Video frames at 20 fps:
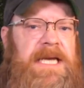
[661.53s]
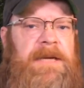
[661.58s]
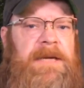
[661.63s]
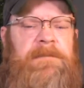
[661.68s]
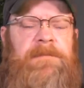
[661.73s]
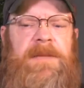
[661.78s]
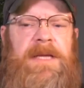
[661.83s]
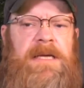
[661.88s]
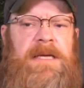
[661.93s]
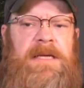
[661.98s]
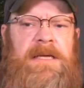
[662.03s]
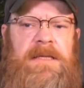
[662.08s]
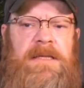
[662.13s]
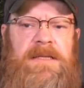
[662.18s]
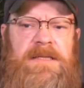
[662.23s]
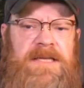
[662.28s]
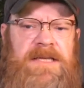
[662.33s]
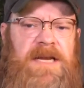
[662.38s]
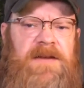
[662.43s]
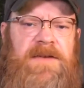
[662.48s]
seen
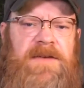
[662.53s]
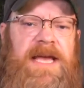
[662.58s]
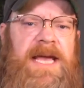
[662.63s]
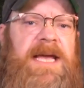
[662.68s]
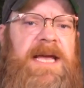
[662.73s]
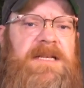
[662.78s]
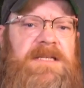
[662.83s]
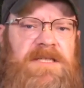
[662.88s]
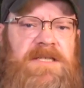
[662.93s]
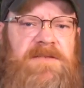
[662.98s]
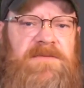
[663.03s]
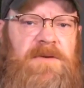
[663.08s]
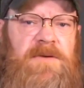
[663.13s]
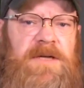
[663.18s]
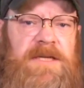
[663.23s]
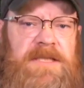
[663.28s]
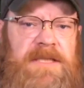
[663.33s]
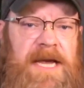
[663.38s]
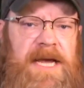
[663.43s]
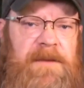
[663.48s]
the state of Kansas,
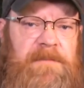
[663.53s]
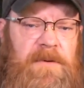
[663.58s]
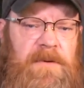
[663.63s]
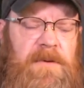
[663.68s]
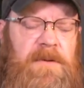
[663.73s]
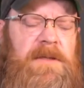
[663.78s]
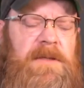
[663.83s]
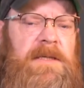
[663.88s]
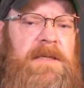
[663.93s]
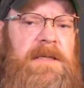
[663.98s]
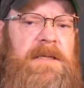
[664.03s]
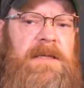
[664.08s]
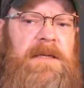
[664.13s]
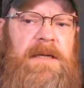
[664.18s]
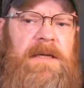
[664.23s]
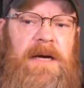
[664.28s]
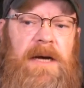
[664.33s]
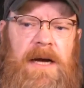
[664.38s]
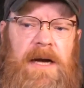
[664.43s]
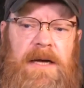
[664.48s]
for example,
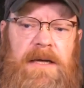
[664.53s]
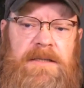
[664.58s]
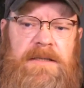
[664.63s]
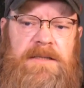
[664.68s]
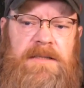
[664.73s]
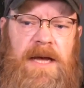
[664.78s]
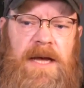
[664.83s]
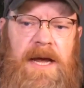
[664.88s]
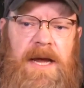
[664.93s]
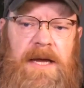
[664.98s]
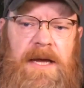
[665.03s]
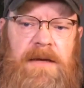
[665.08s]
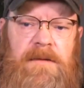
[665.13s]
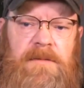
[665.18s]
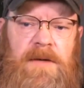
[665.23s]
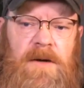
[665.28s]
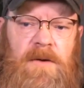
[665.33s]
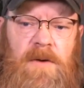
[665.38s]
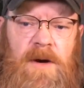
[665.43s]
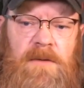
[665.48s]
uh,
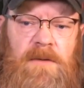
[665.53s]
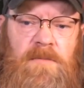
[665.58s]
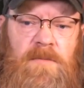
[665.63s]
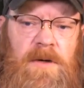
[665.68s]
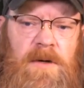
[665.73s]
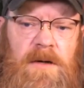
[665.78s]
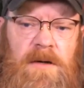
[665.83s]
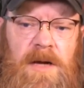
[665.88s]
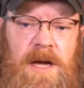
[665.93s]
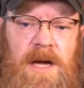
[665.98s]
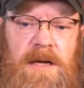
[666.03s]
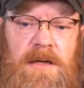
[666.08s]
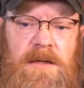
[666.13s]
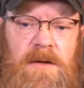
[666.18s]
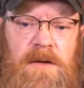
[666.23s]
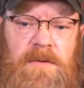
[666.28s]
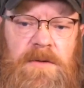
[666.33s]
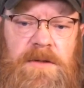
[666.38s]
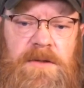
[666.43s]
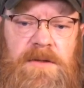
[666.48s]
say, you know what, we're
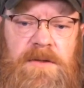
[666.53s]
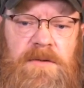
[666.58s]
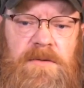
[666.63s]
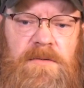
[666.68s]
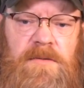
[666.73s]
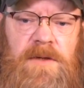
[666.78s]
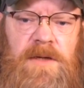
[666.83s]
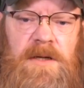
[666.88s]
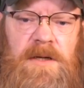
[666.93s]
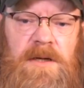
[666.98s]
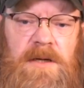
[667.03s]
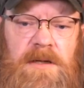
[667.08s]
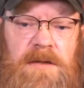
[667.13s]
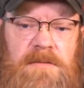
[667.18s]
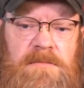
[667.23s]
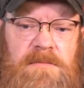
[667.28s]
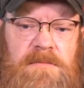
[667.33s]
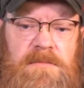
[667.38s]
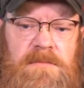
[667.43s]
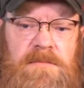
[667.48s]
not going to
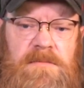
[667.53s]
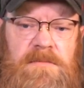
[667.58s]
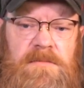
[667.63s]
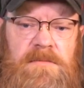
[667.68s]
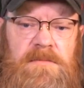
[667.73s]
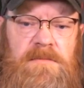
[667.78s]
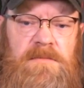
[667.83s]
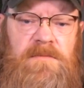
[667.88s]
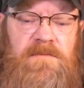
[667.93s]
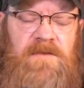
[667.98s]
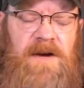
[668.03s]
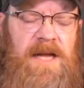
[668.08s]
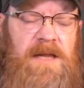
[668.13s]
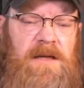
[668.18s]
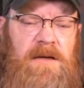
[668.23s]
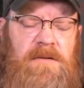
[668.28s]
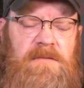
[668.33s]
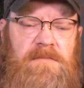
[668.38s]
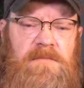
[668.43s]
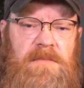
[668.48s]
uh,
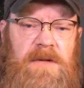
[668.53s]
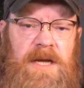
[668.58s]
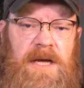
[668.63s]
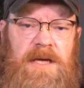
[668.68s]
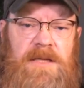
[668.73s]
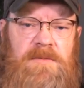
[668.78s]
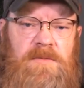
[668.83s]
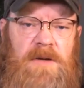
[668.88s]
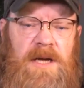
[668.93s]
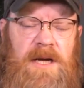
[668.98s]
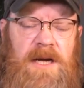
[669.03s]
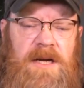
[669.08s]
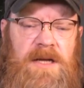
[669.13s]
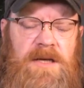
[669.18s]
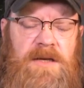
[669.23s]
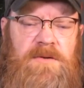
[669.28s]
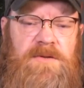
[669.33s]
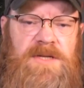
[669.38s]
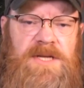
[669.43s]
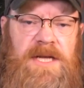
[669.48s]
follow NICS. We're not
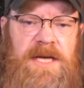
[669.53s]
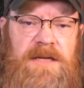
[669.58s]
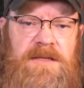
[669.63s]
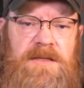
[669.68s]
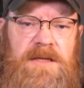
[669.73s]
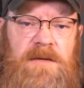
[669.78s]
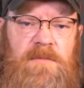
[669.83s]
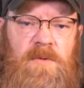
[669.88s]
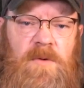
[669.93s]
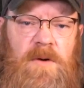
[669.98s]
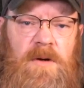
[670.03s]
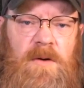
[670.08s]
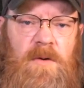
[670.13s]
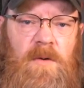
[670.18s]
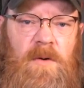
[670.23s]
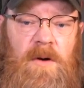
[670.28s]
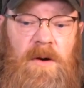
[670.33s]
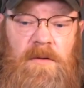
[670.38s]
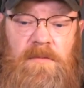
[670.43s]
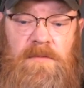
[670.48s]
going to use NICS
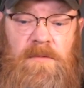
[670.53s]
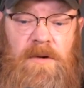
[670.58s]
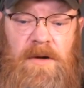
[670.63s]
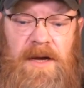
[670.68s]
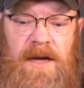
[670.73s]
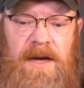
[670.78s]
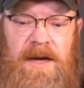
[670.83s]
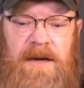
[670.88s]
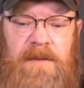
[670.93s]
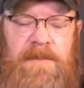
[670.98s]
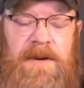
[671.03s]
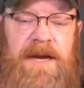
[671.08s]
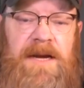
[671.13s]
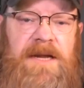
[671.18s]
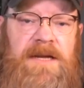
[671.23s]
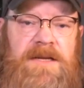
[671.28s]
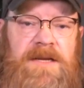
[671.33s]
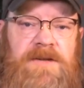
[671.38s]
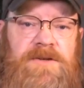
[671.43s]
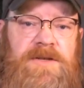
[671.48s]
anymore, or we're not going to
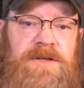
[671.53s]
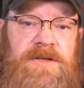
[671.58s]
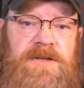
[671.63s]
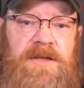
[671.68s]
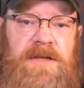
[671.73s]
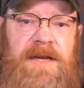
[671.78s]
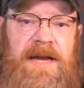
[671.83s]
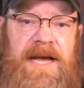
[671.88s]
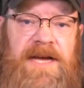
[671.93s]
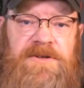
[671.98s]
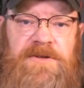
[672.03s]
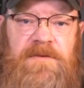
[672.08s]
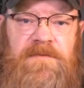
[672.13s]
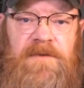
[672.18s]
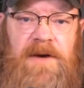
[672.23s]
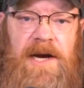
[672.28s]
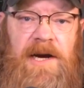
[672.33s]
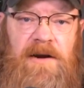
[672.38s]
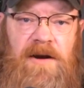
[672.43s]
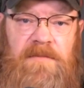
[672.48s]
pay any attention to the
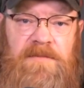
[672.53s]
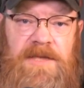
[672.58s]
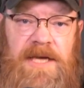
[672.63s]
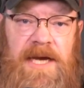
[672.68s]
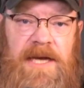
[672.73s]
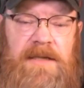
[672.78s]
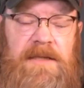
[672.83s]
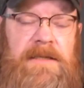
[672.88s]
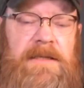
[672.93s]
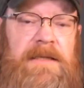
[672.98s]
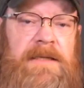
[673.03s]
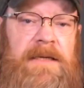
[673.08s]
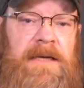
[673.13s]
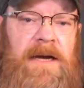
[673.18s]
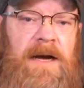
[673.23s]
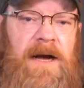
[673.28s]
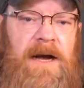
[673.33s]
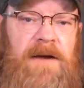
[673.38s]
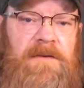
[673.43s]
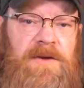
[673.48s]
National Firearms Act.
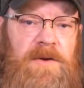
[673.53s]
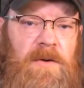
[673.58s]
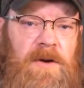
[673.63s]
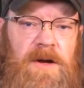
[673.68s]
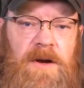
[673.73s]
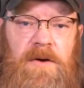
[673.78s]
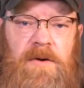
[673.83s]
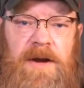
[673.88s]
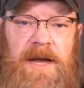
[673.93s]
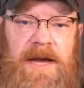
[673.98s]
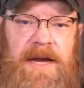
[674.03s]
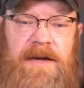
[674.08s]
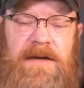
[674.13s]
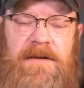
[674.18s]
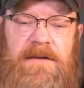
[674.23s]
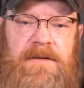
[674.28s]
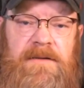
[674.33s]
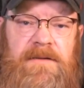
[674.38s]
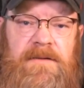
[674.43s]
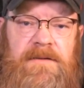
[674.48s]
Uh, you want to own
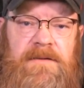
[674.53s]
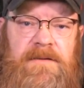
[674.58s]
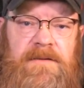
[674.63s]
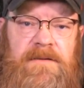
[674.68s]
a